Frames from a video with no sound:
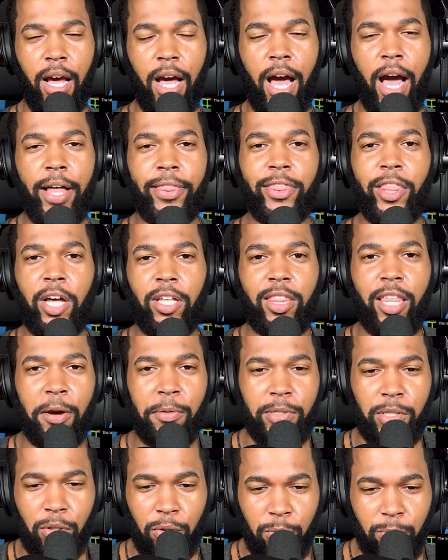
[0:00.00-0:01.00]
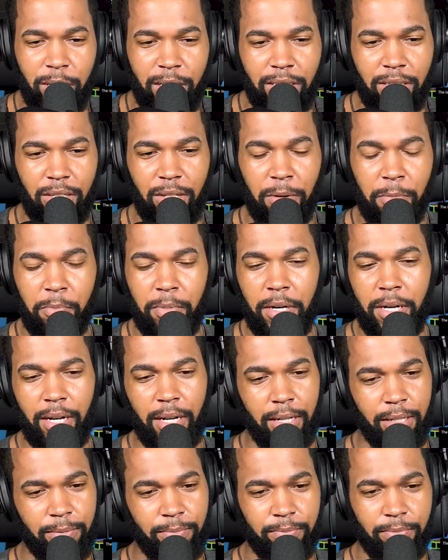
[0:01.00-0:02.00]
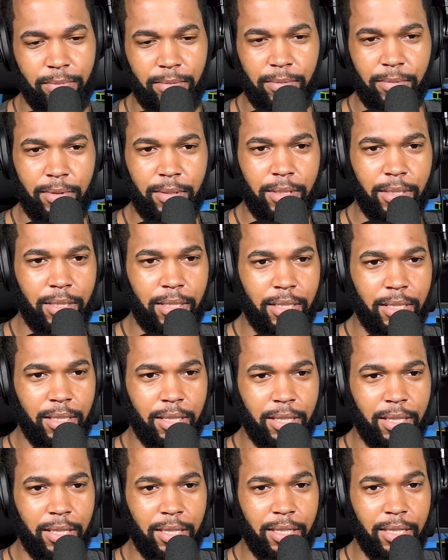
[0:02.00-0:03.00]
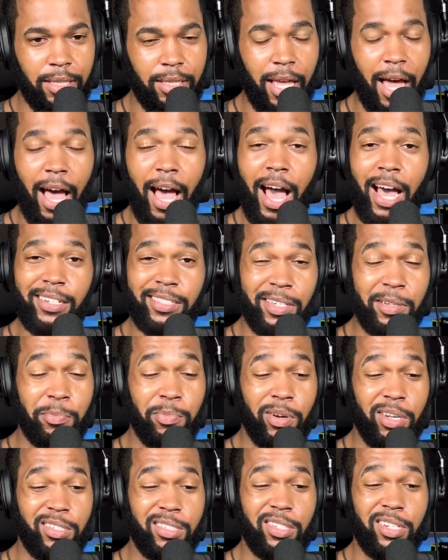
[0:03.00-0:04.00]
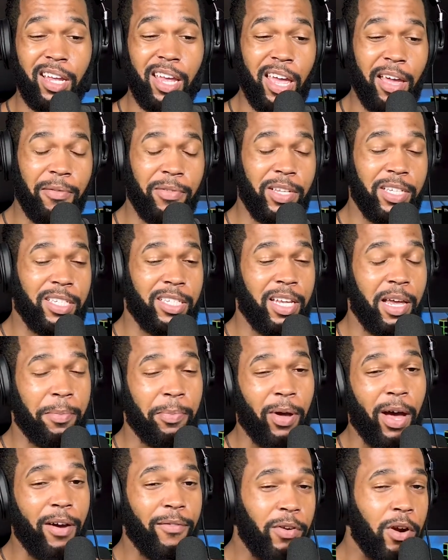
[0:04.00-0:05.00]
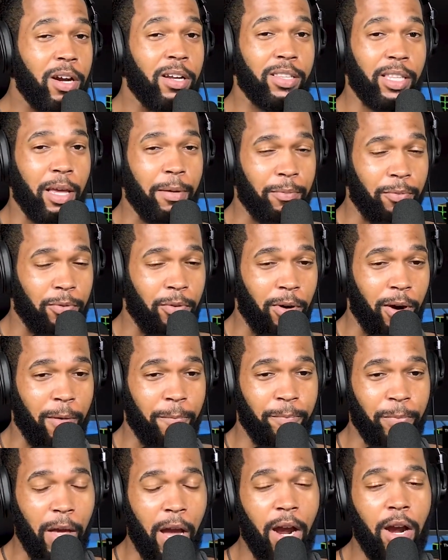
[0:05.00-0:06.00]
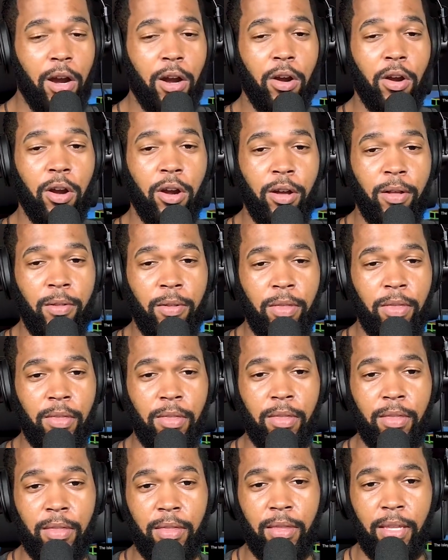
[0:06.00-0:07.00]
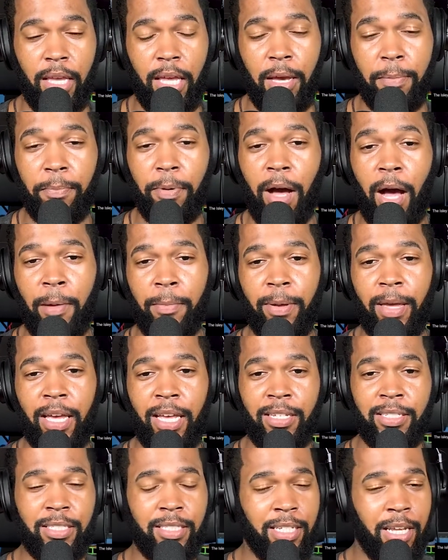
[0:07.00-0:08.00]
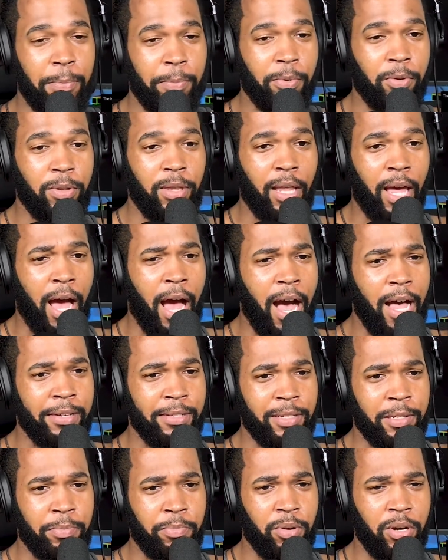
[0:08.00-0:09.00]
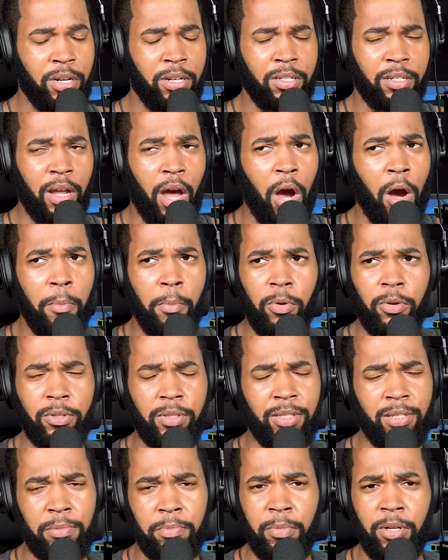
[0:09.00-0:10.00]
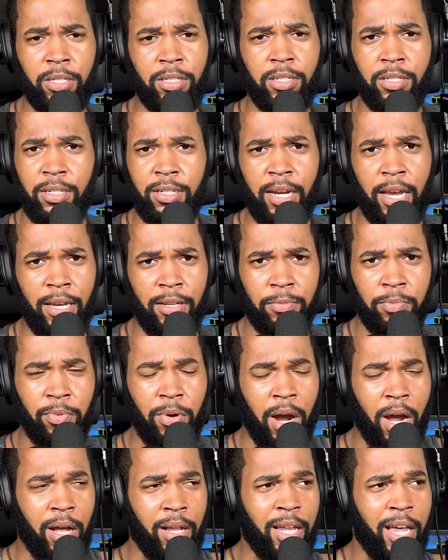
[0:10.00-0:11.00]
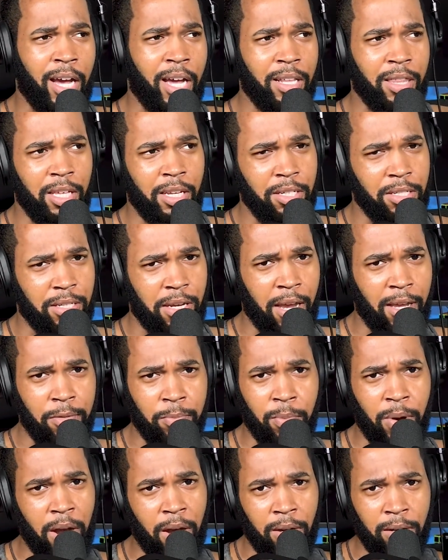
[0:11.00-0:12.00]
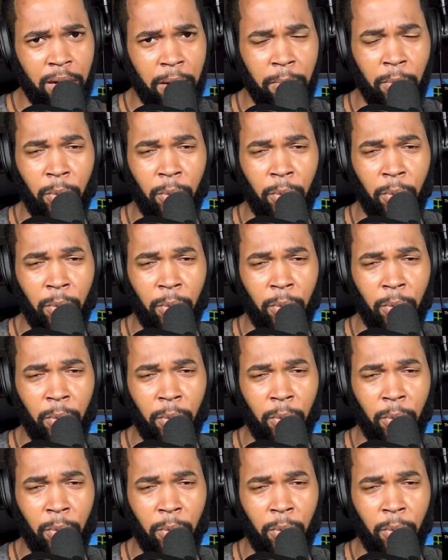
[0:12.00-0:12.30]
I thought that was original, bro. The Isley Brothers are heavily sampled. I've heard that before. I heard hip hop has sampled the Isley Brothers almost as much as James Brown. Like, I think James Brown, number